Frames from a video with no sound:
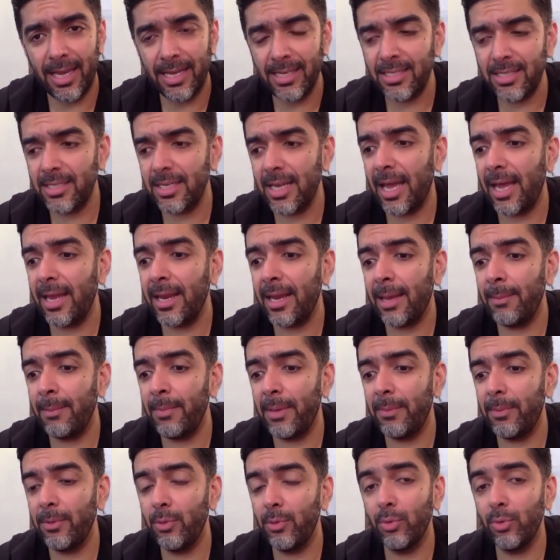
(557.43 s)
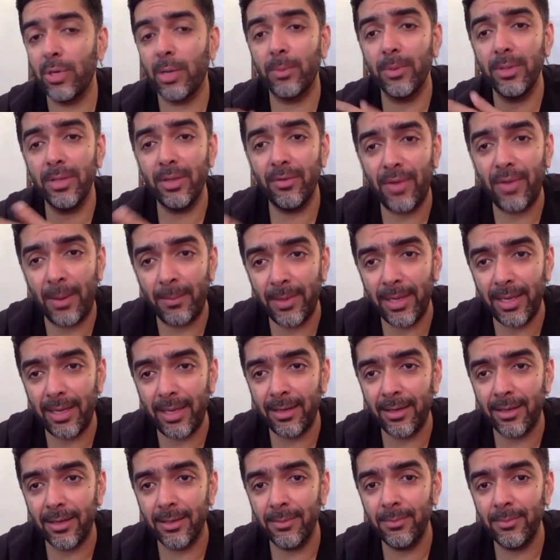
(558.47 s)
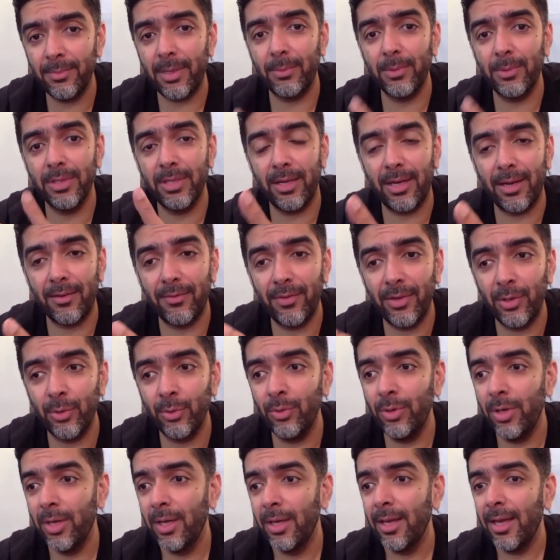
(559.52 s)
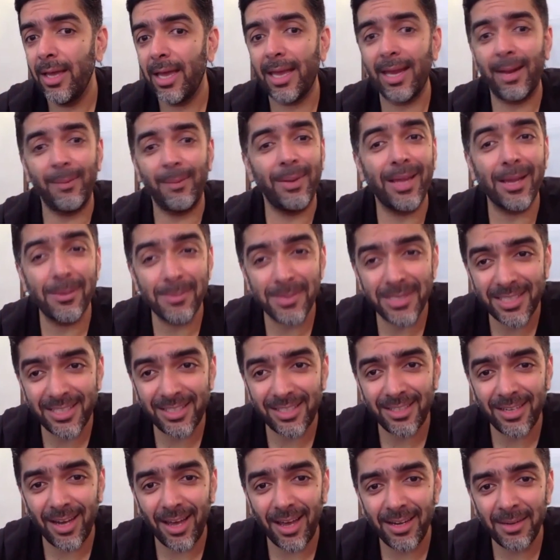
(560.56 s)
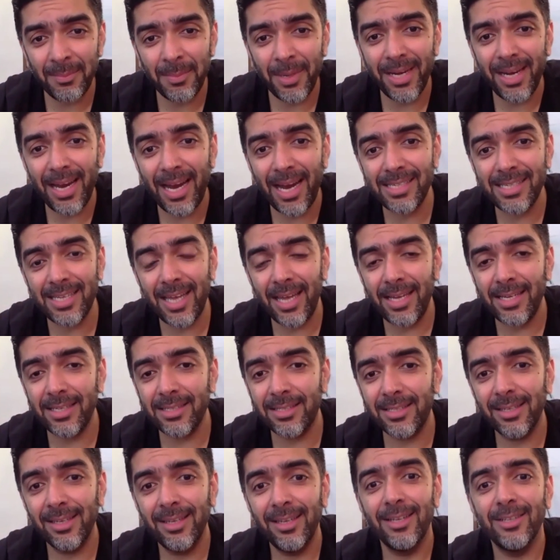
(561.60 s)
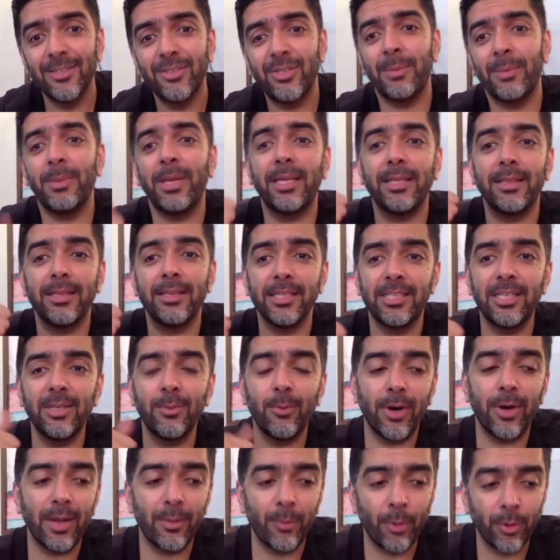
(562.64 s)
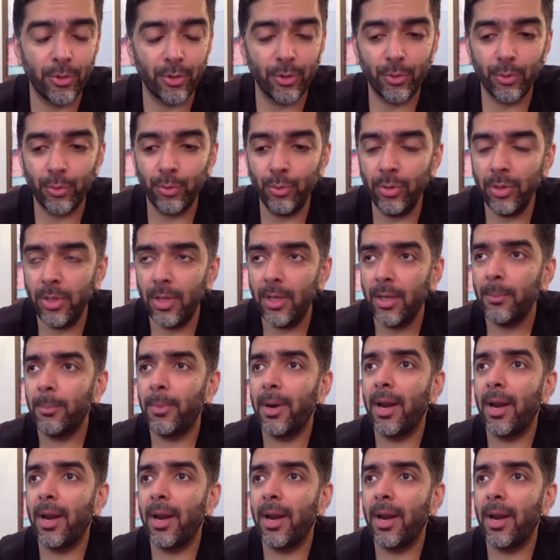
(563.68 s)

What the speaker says: guests, and I'm able to double the family income, double the revenue, and I become a star in my dad's eyes. So I'm like, this is what I want to do.